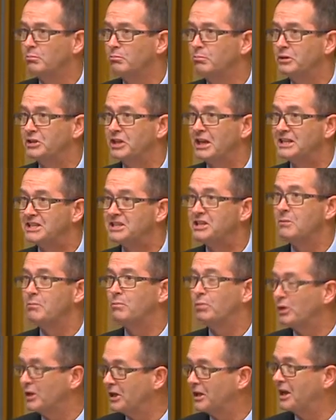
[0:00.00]
but they
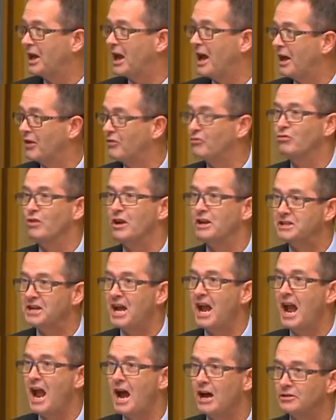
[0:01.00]
simply can't rent a
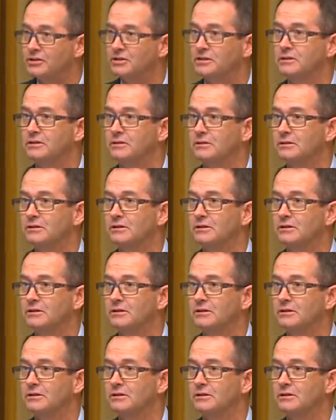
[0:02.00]
house.